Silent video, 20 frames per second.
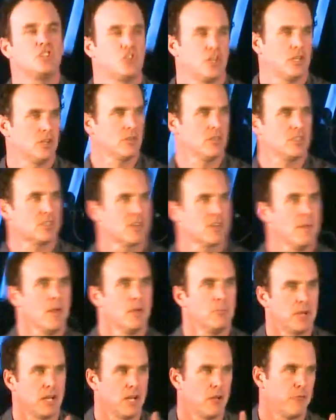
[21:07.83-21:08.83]
generous,
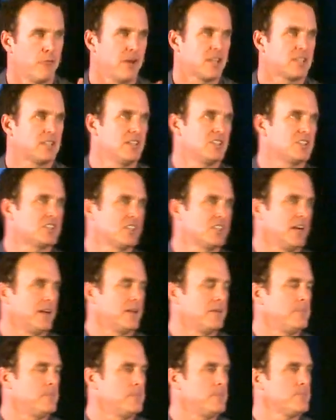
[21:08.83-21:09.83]
but it affected his
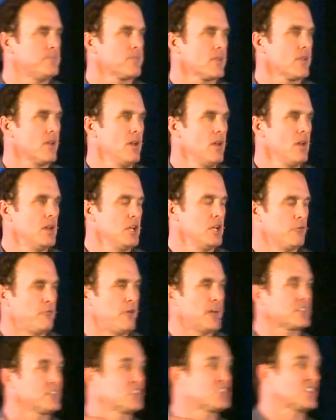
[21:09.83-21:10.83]
son. It
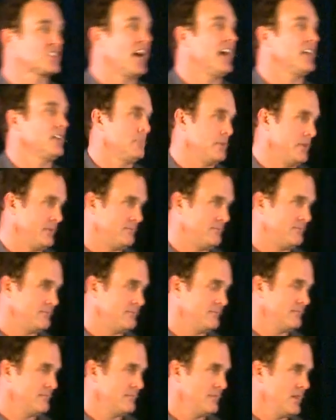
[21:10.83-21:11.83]
affected Solomon.
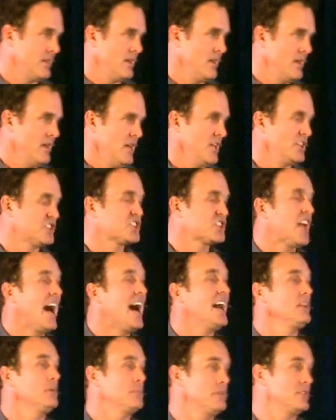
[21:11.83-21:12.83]
And
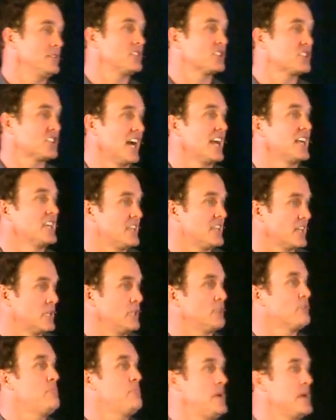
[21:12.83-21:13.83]
Solomon decided to
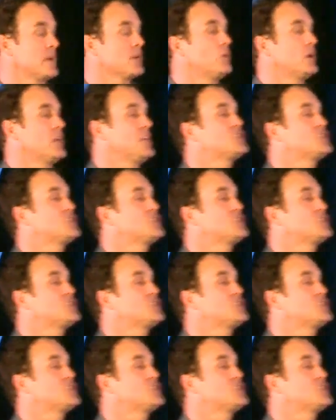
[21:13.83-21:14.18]
give big when